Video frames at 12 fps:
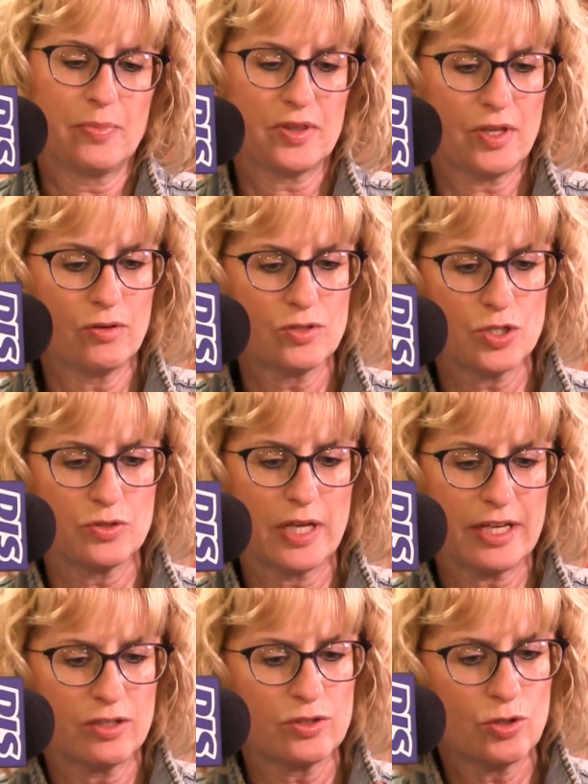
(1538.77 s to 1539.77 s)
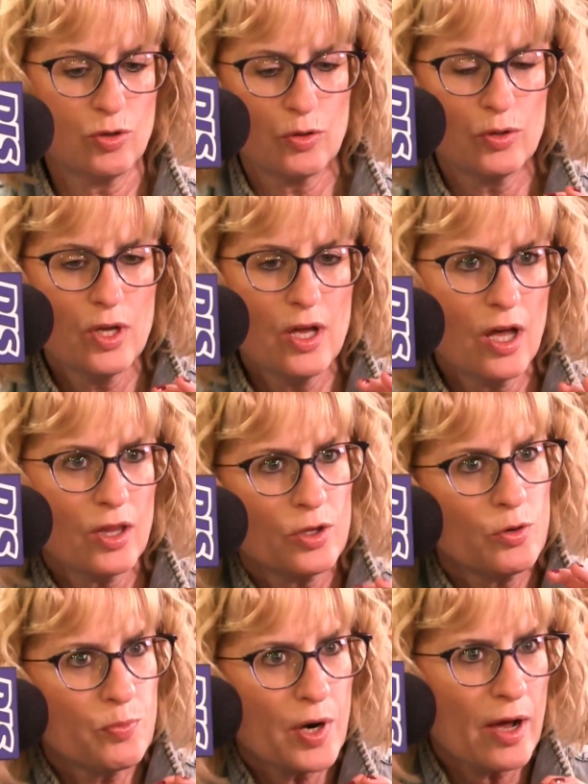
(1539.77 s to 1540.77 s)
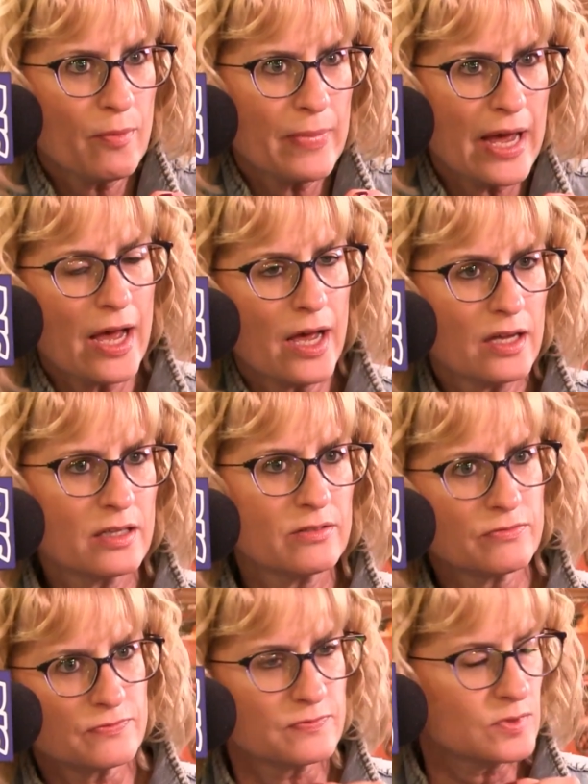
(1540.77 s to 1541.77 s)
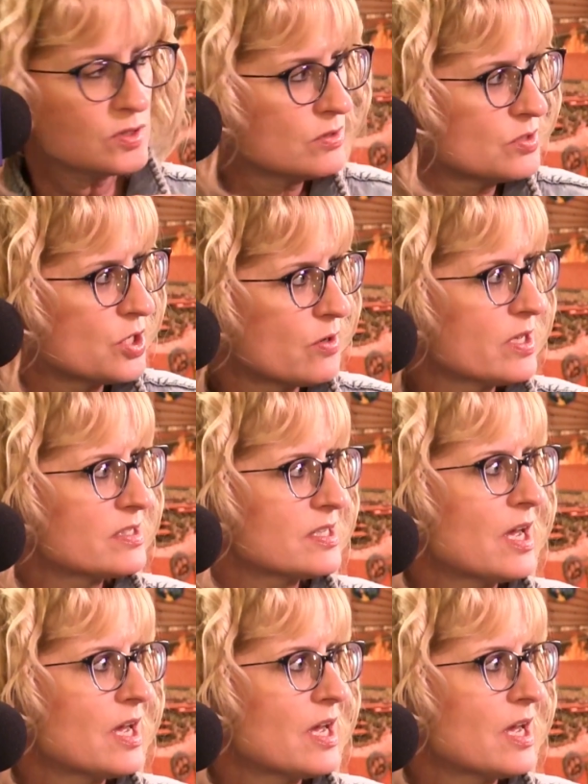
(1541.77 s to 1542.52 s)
But they'll do like a little, a little brown bag of little donuts.